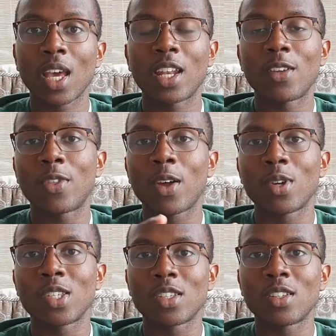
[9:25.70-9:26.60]
And if there
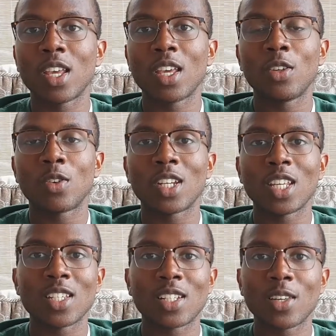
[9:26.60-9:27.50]
isn't, you can
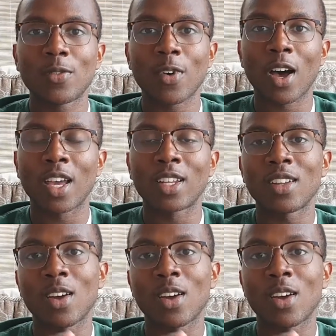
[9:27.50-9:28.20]
easily find